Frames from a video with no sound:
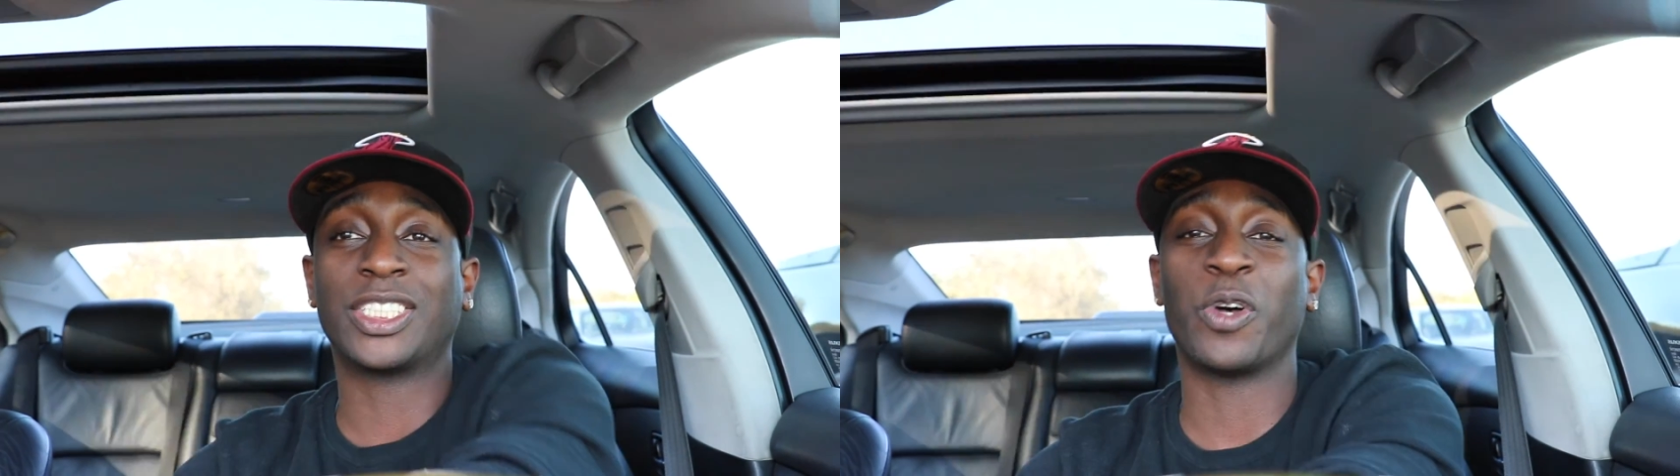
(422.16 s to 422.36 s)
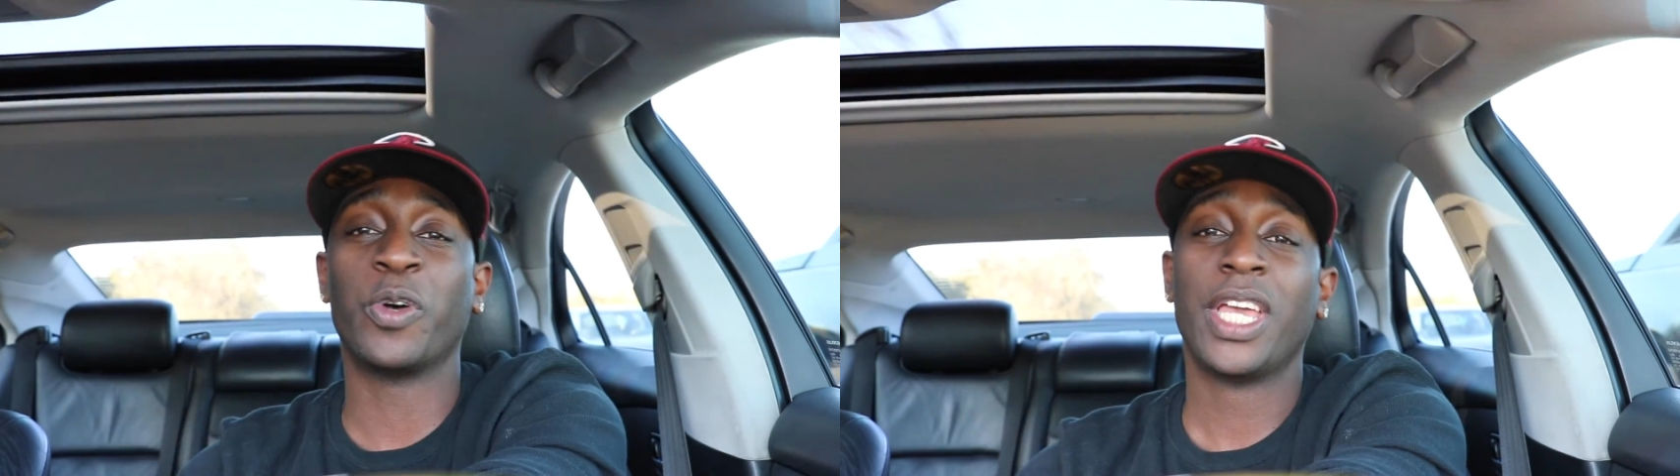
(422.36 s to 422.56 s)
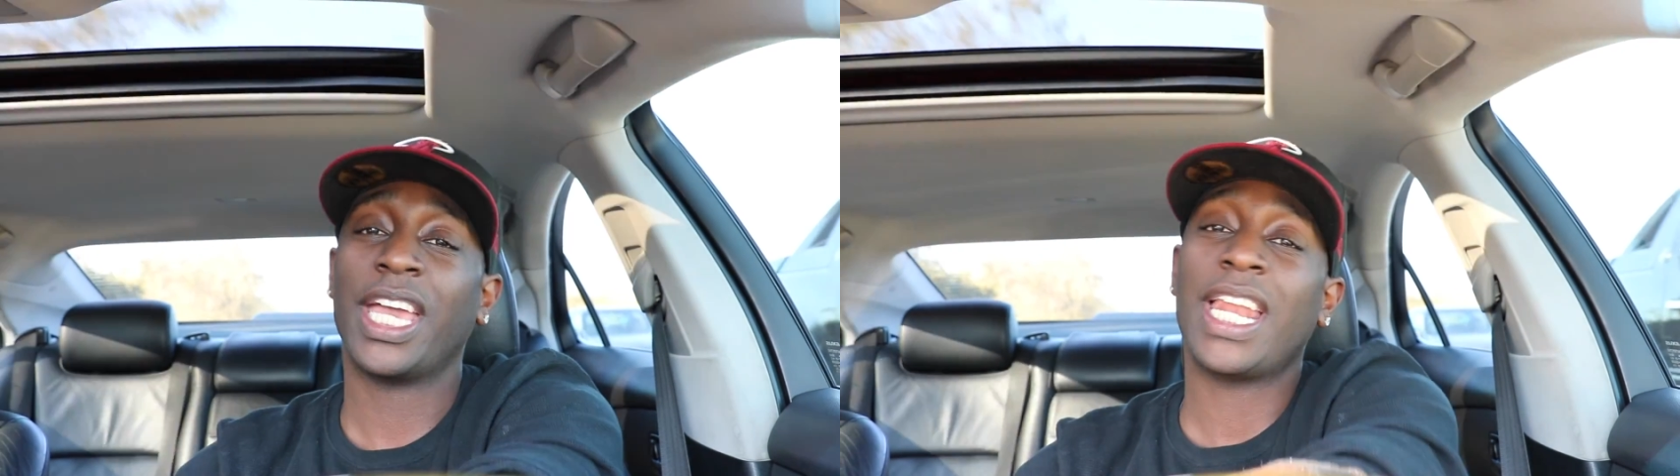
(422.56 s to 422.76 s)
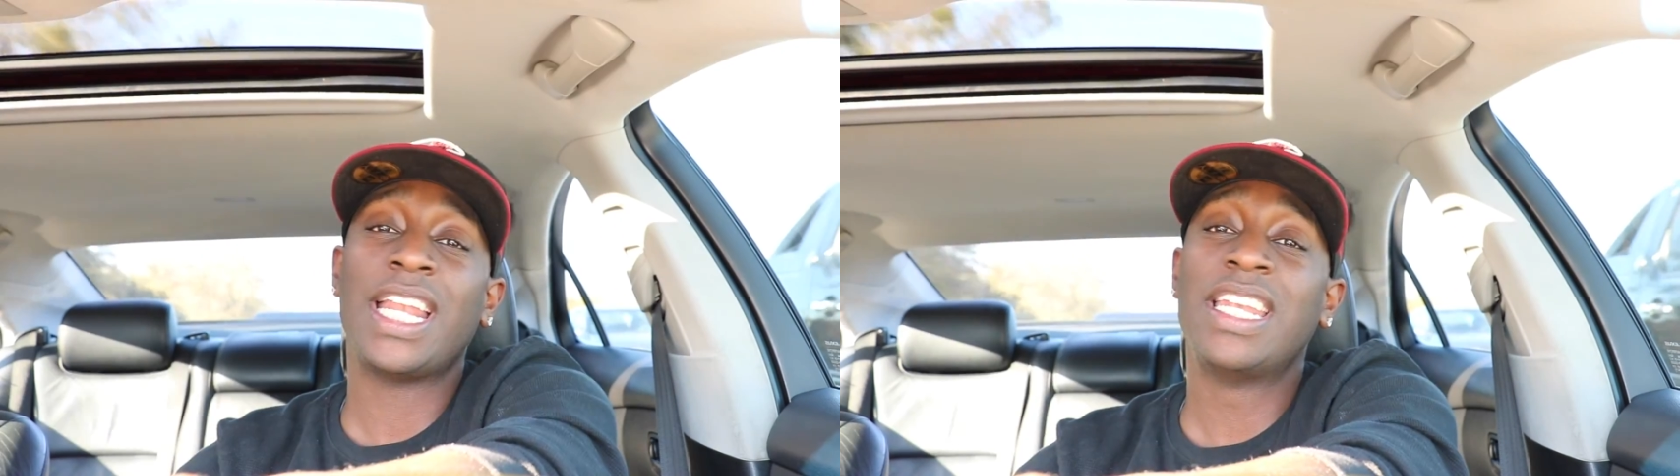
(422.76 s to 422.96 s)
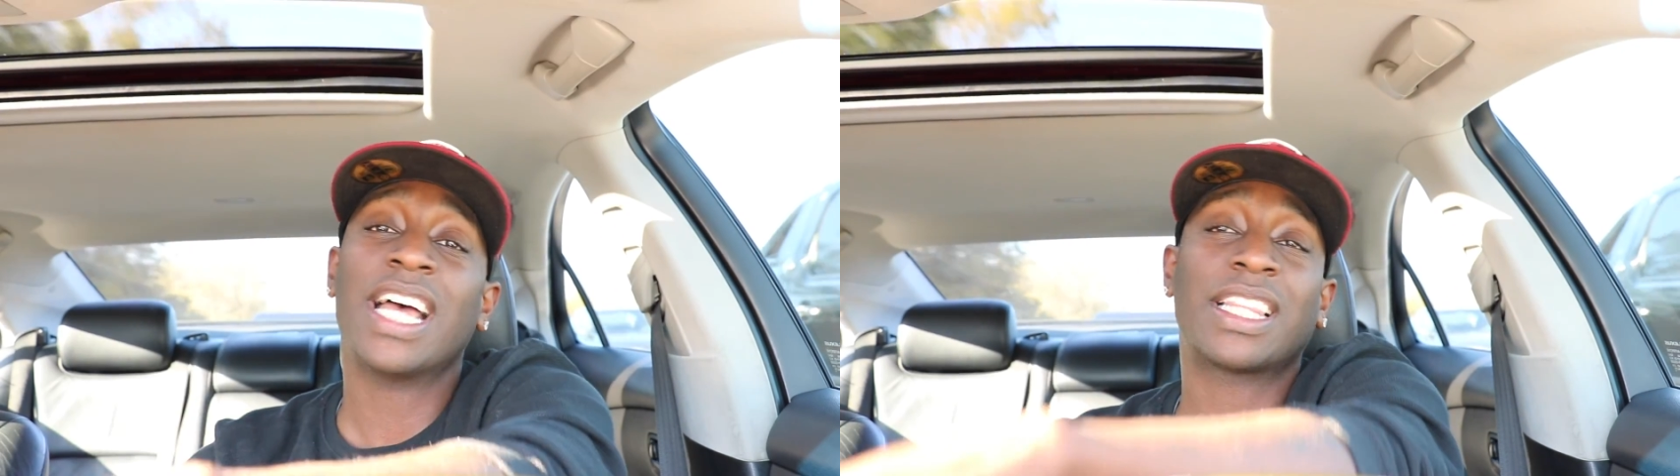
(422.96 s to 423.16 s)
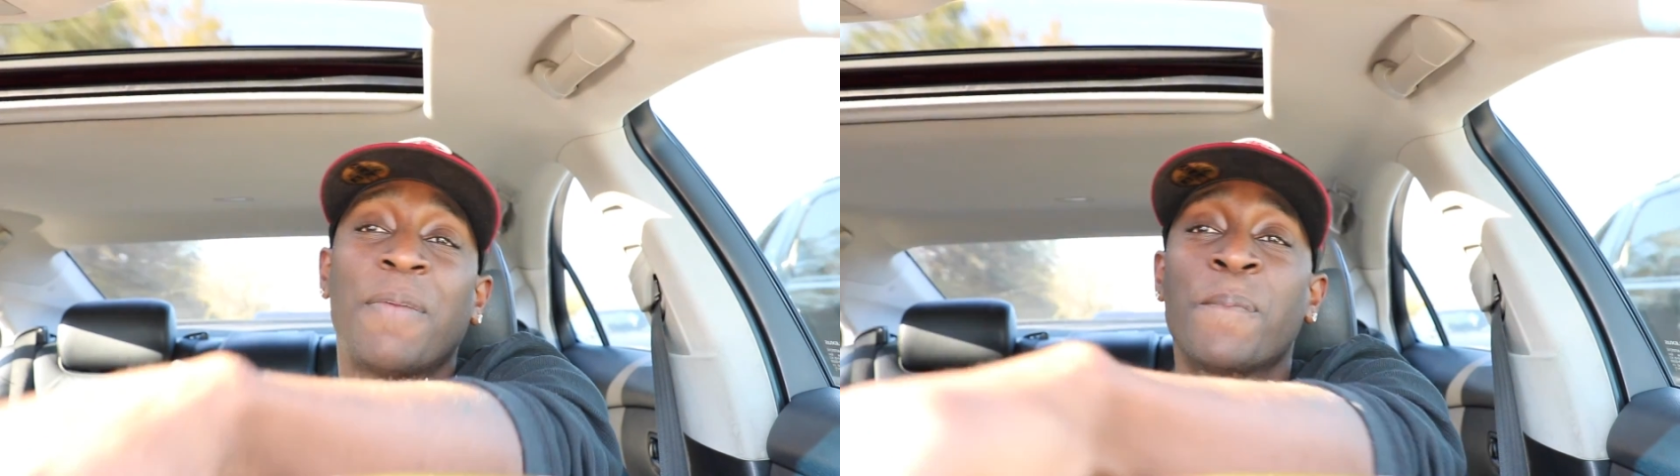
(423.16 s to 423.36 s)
so it ain't nothing